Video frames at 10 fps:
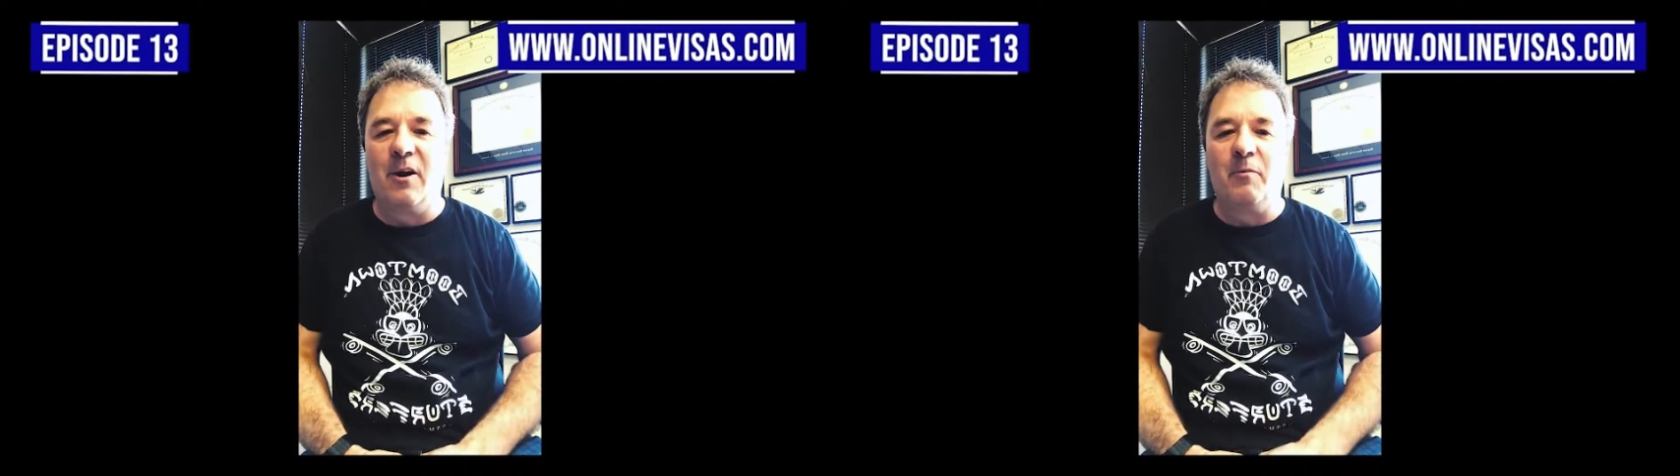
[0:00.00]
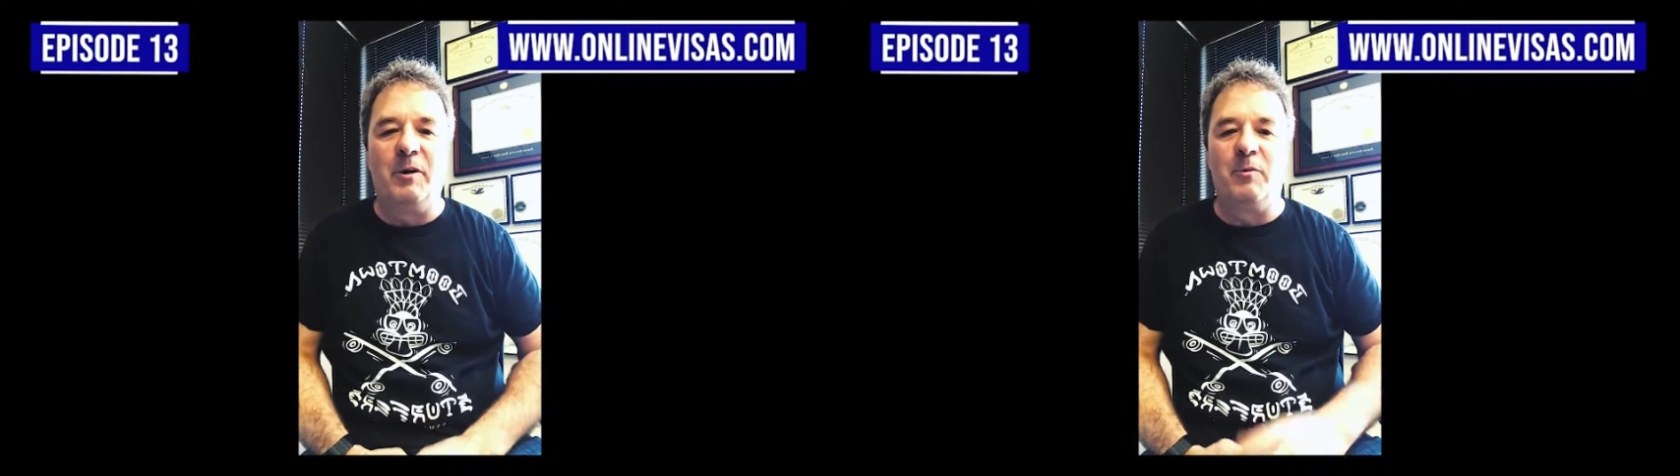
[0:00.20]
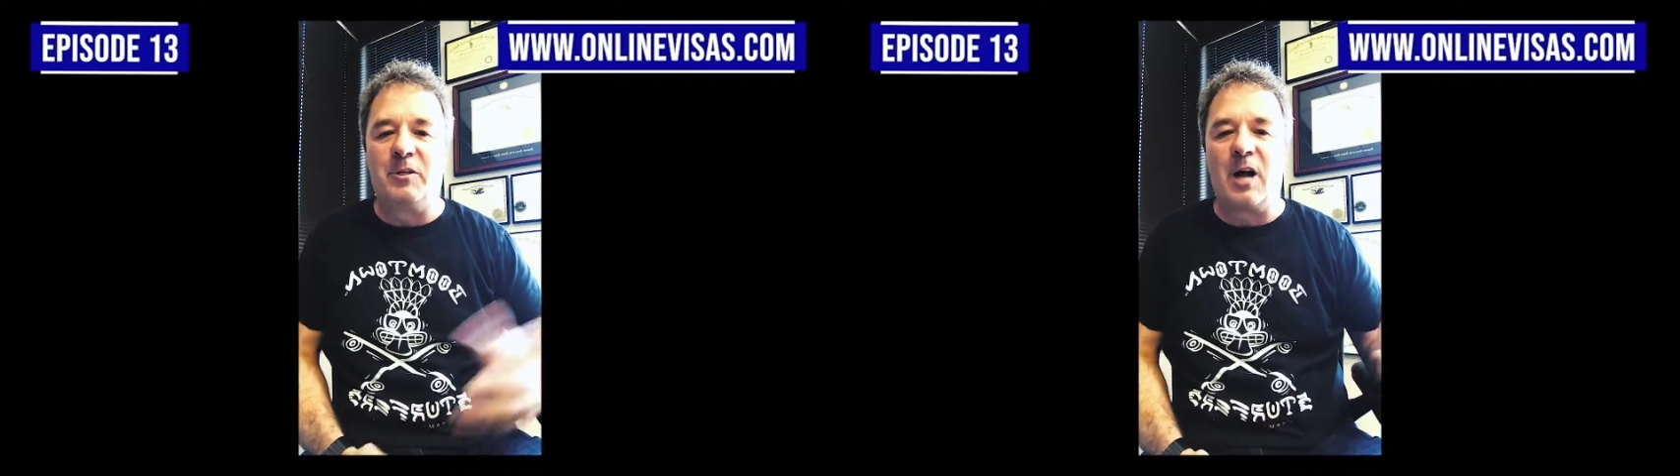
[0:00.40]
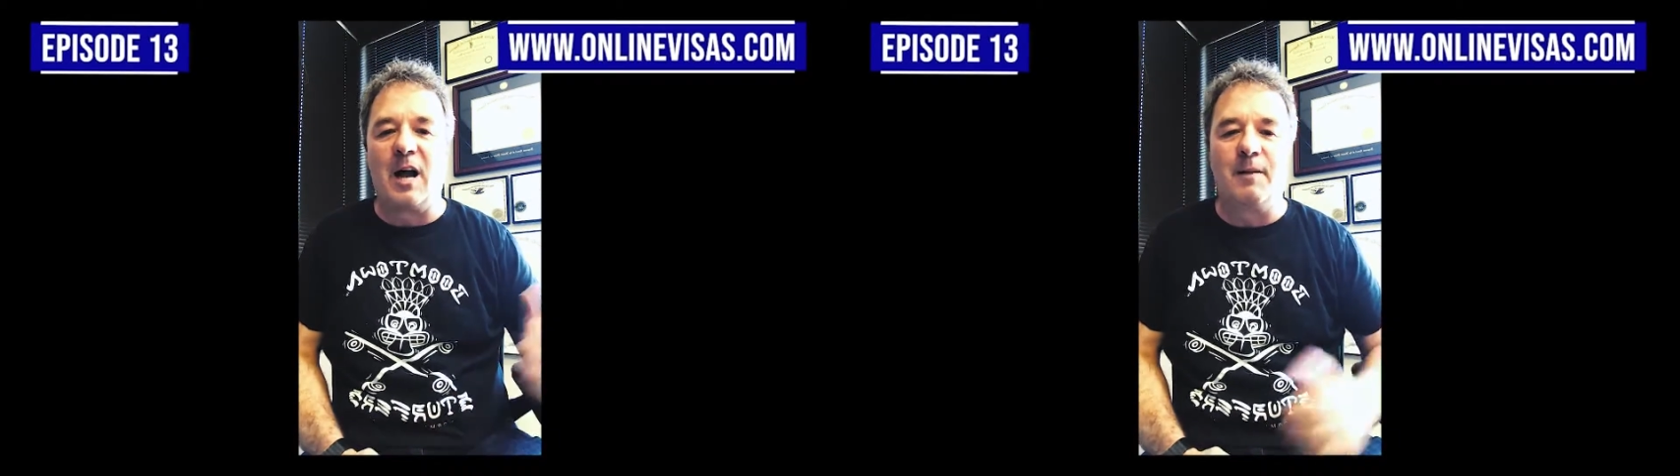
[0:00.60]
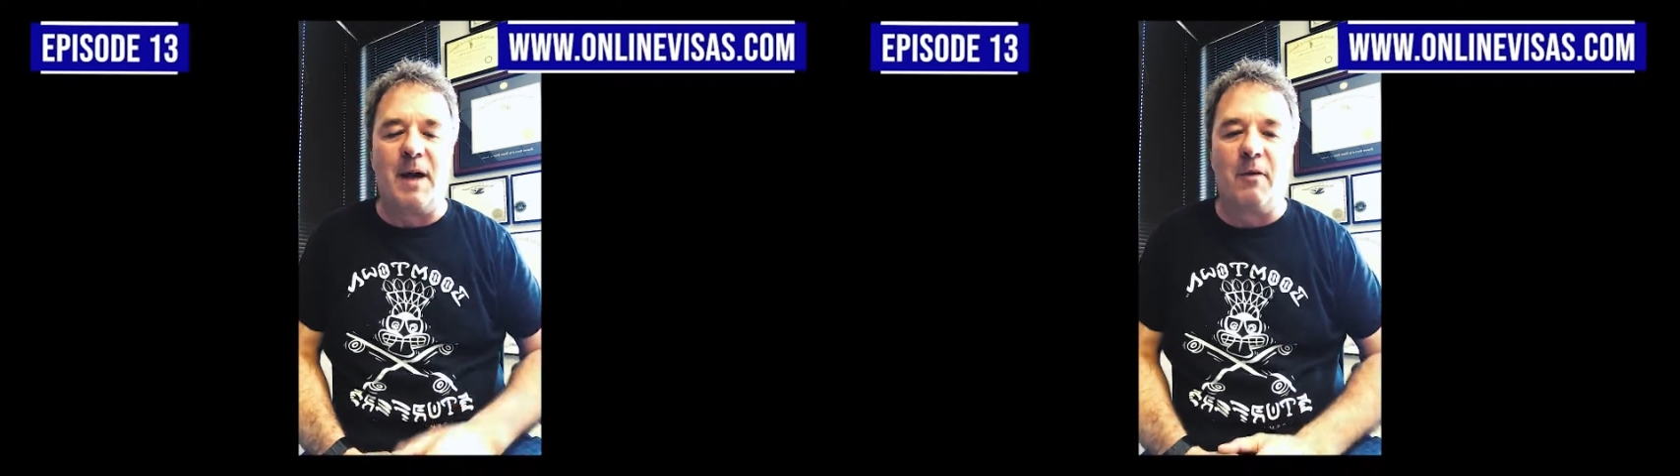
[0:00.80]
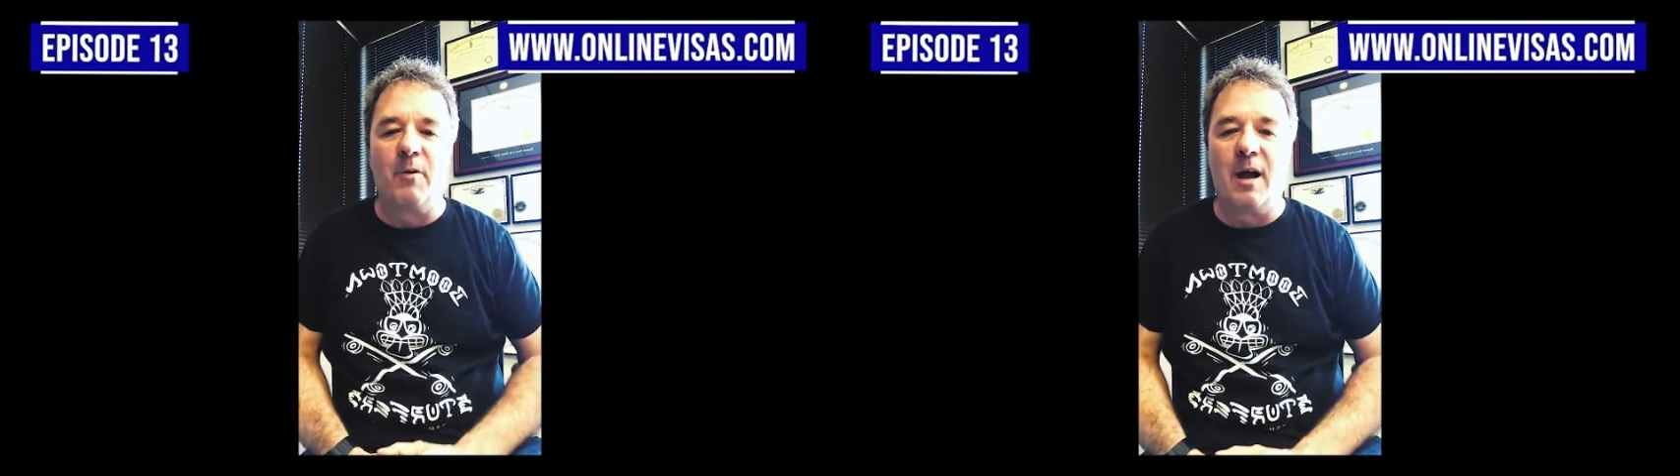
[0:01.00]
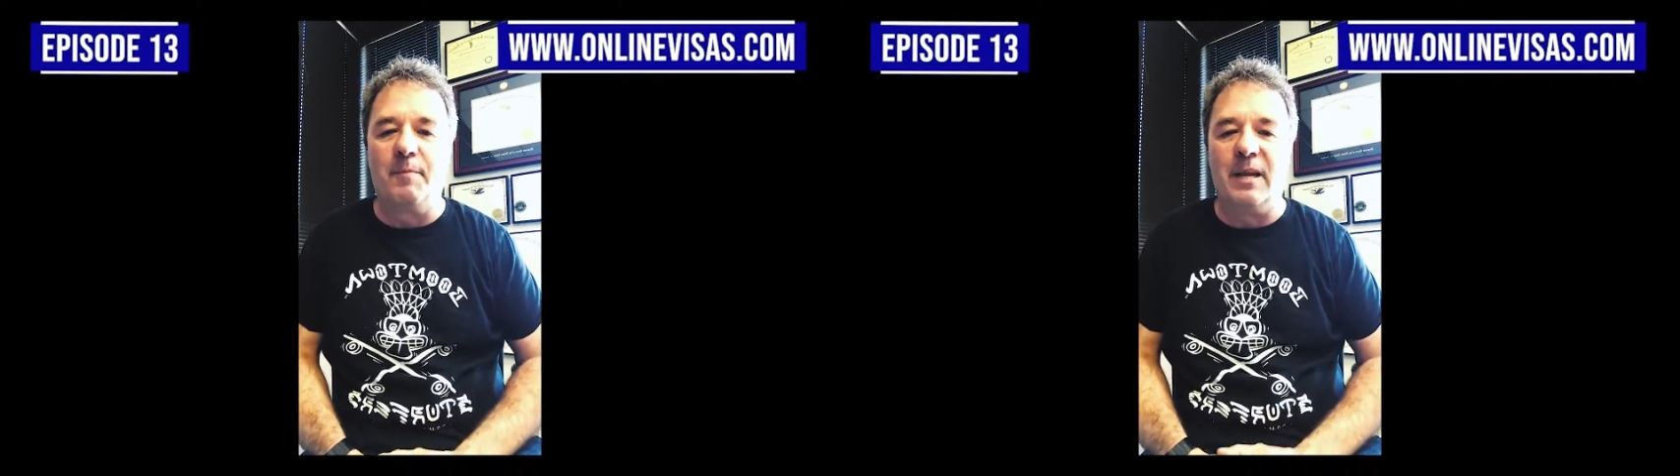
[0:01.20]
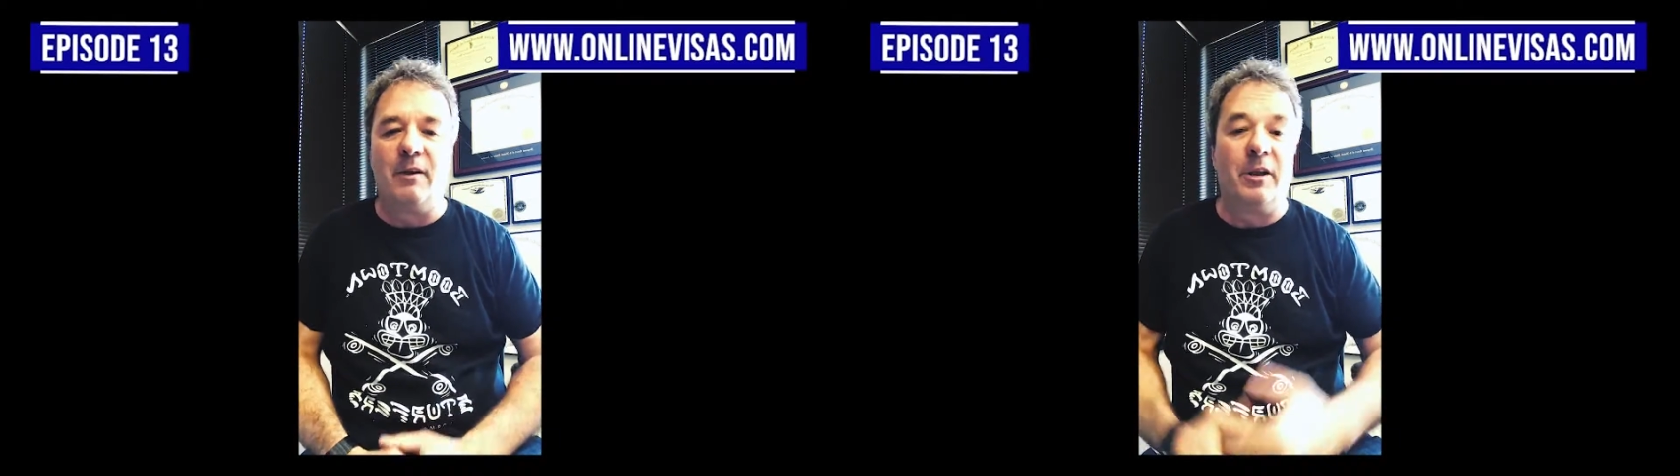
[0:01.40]
and we would talk about
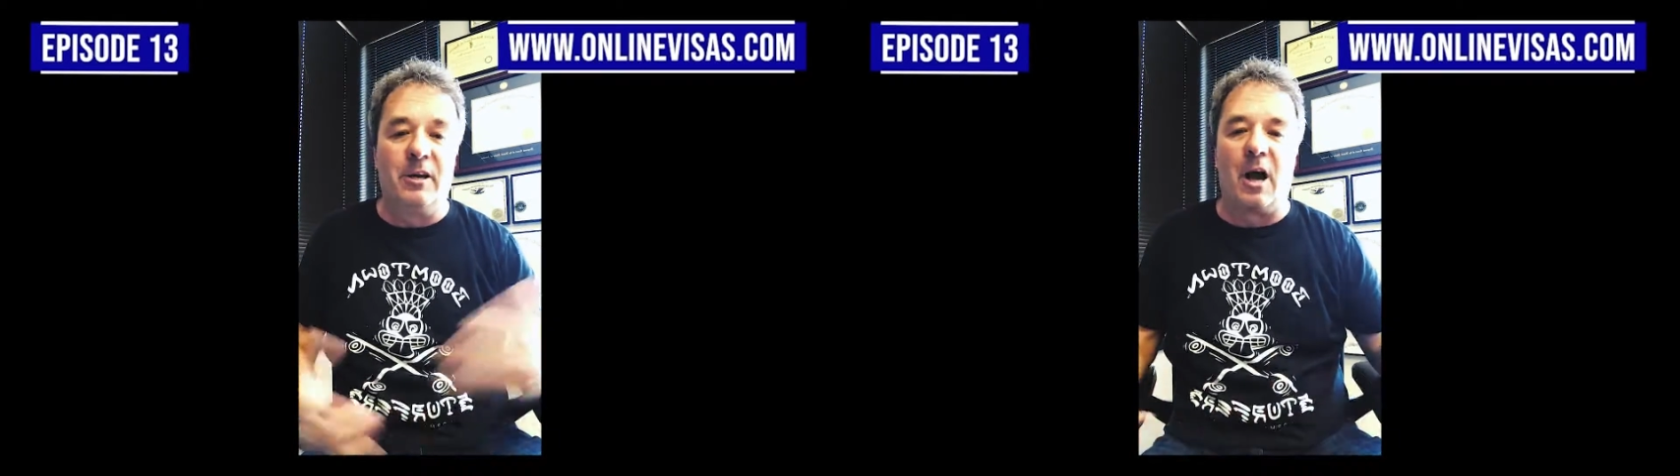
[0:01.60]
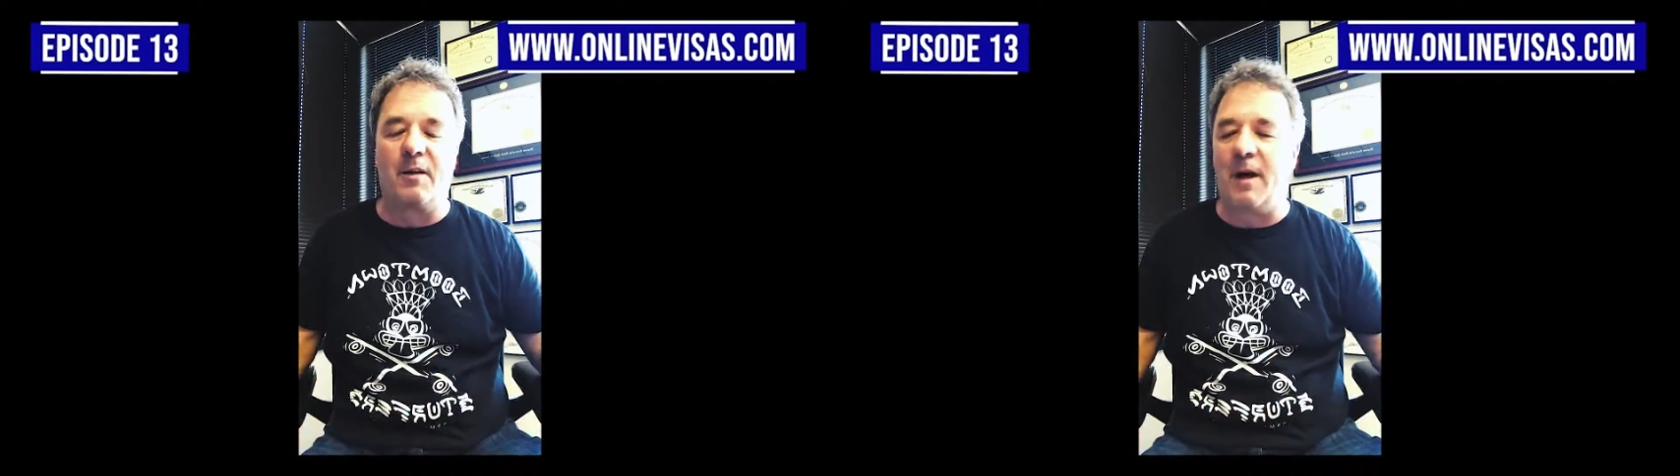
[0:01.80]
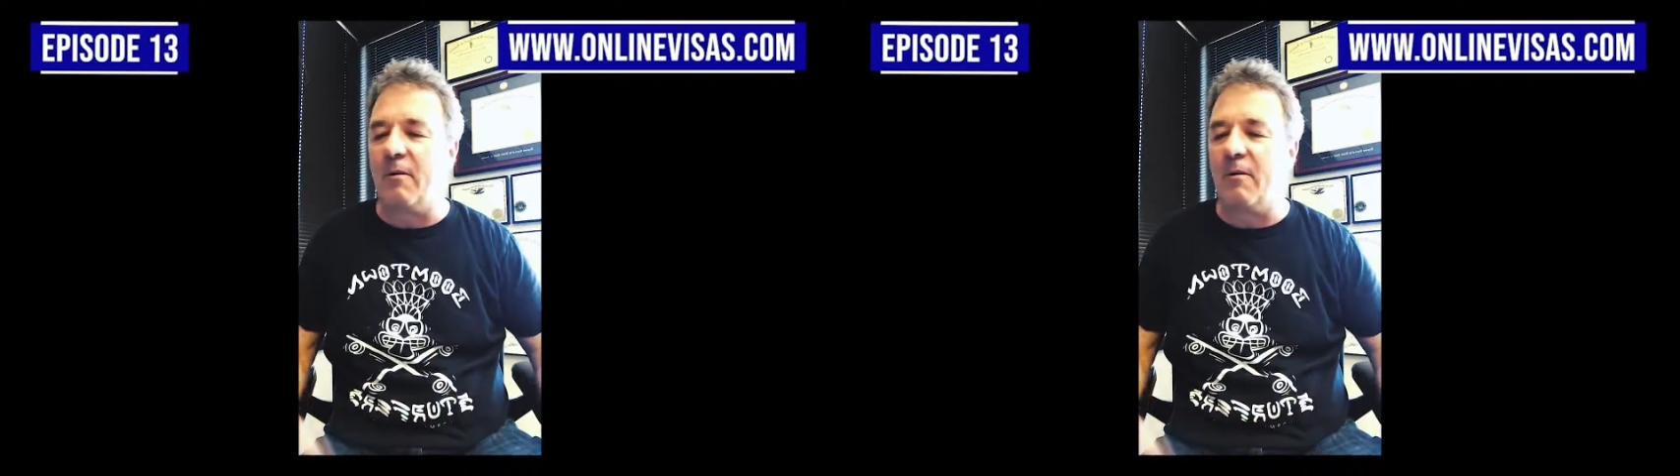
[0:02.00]
rugby, or he'd talk about